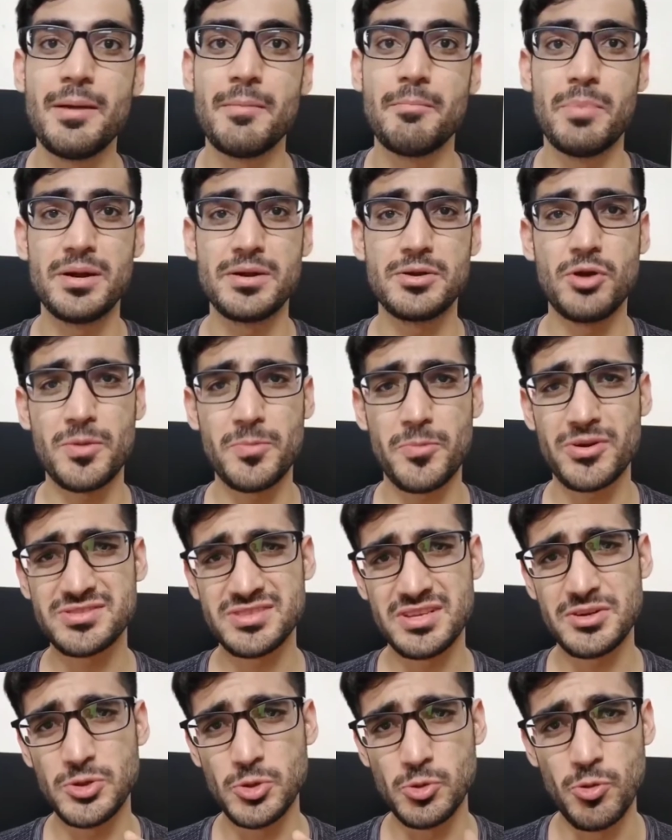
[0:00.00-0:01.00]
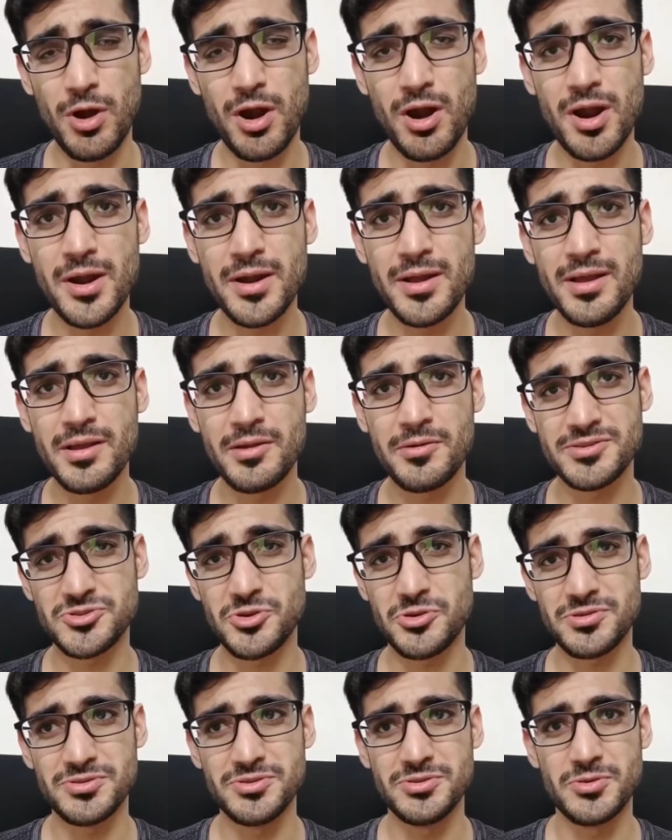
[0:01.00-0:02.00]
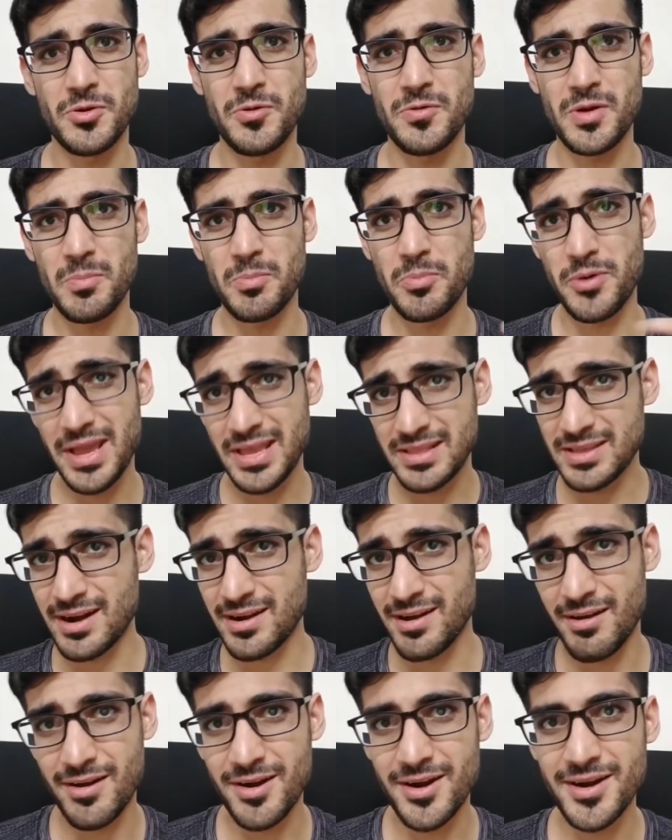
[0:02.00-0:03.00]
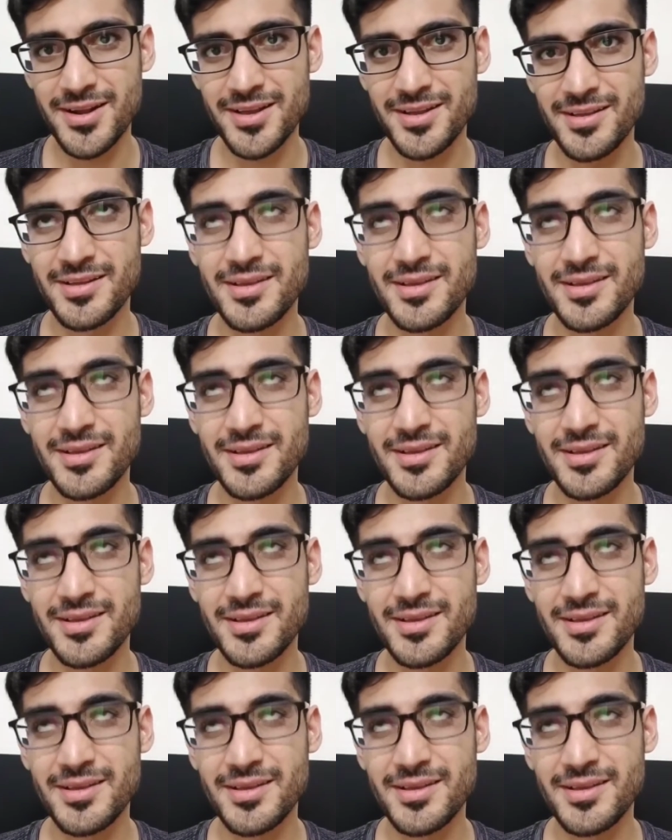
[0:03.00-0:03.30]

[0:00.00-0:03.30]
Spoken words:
But don't press it too hard because you don't want to break that heart.